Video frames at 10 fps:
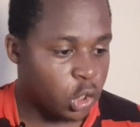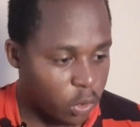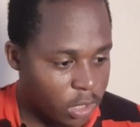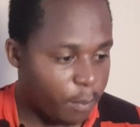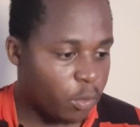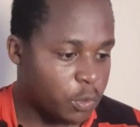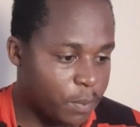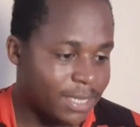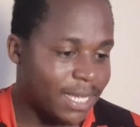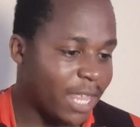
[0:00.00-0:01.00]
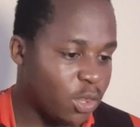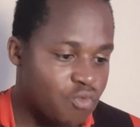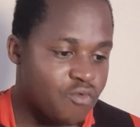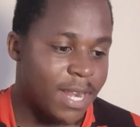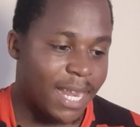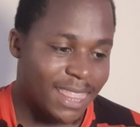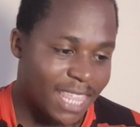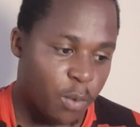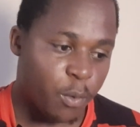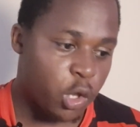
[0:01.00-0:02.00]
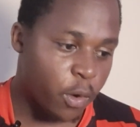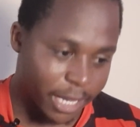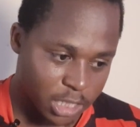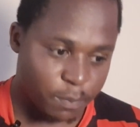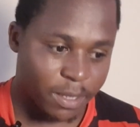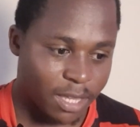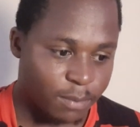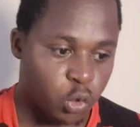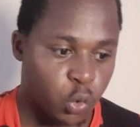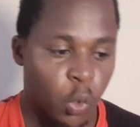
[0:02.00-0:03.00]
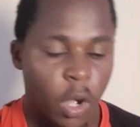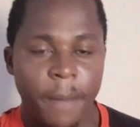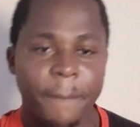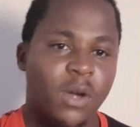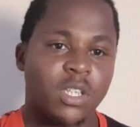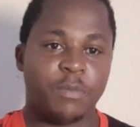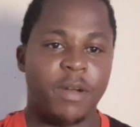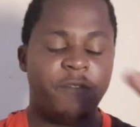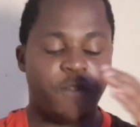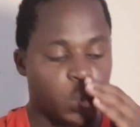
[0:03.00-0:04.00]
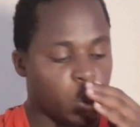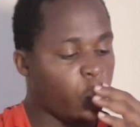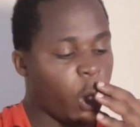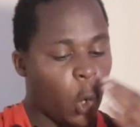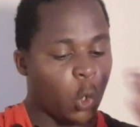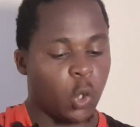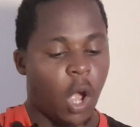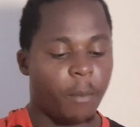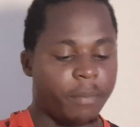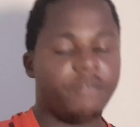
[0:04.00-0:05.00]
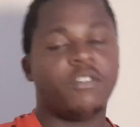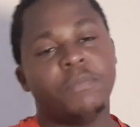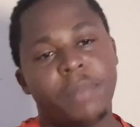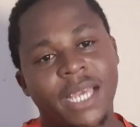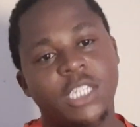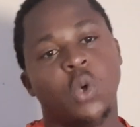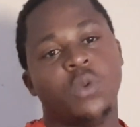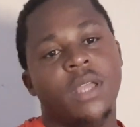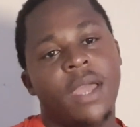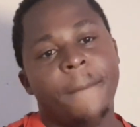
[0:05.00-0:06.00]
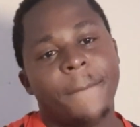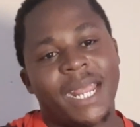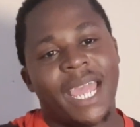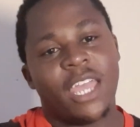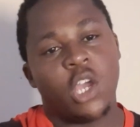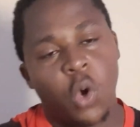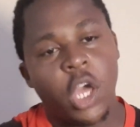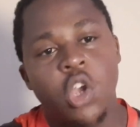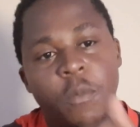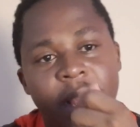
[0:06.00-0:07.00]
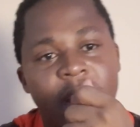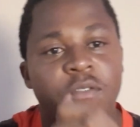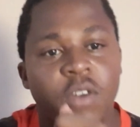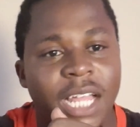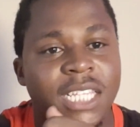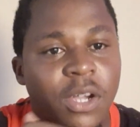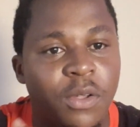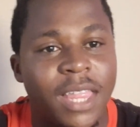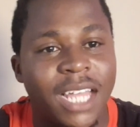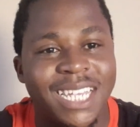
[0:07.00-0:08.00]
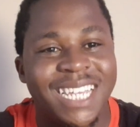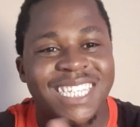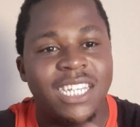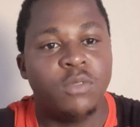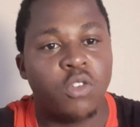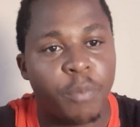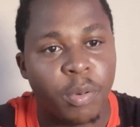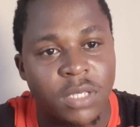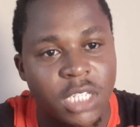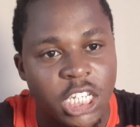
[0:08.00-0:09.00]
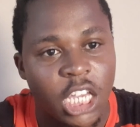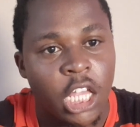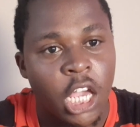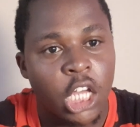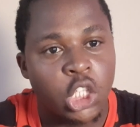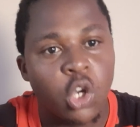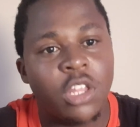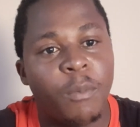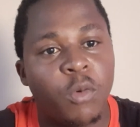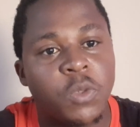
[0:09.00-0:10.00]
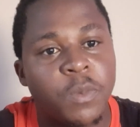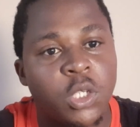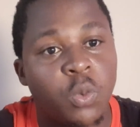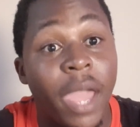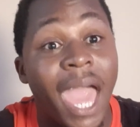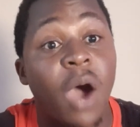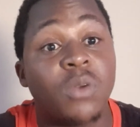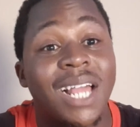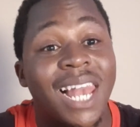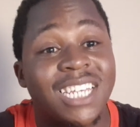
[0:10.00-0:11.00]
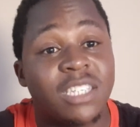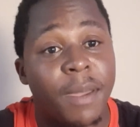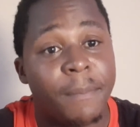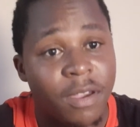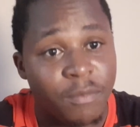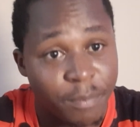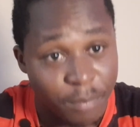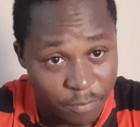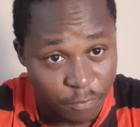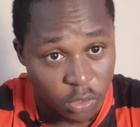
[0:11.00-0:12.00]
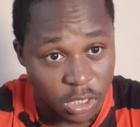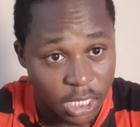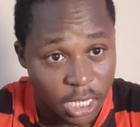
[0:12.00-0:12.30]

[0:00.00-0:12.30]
Tottenham Hotspurs are not really there where you expect them to. Because Brentford, we all know how Brentford plays on. But can you believe when I tell you that in terms of position, Tottenham Hotspurs were outclassed by Brentford?